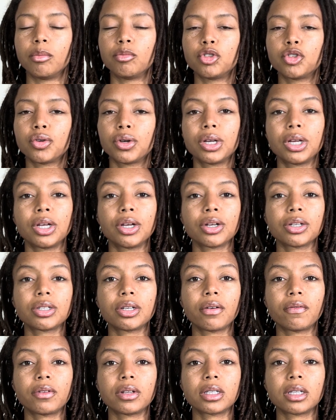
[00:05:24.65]
treating
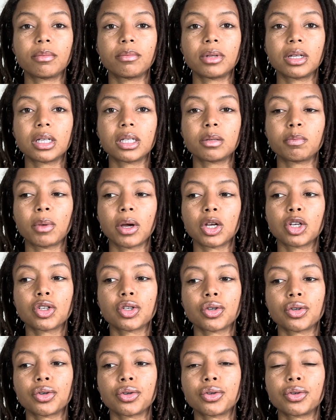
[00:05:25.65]
yourself to something
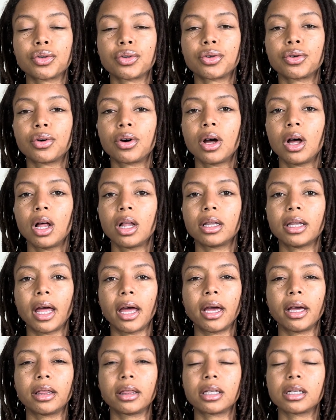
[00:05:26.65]
special
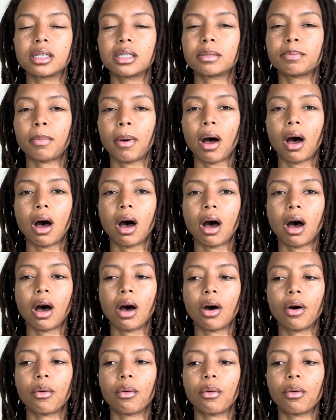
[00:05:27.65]
like the
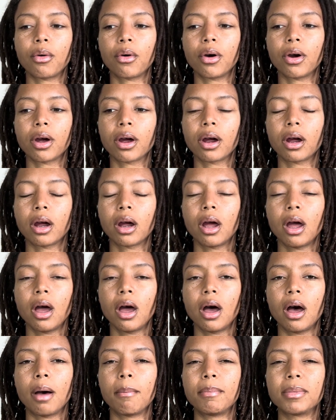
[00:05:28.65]
spa or
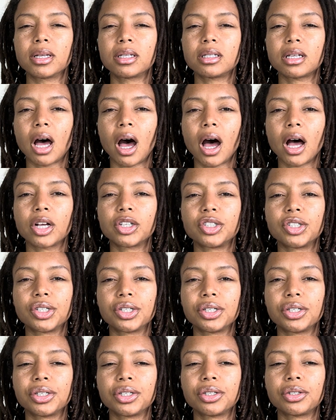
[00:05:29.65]

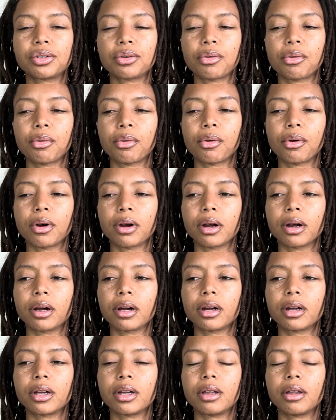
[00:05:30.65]
massages
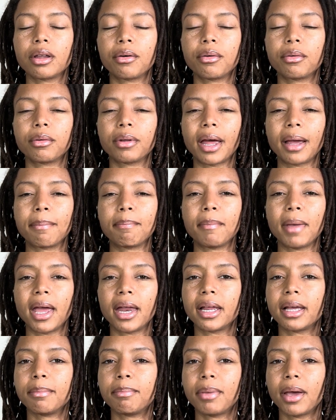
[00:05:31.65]
or, like
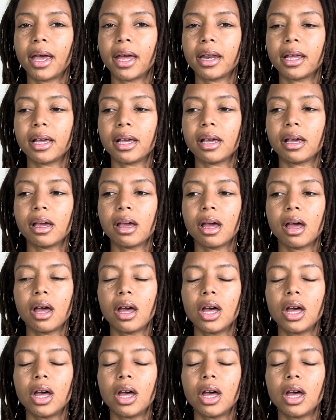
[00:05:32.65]
mani-pedi.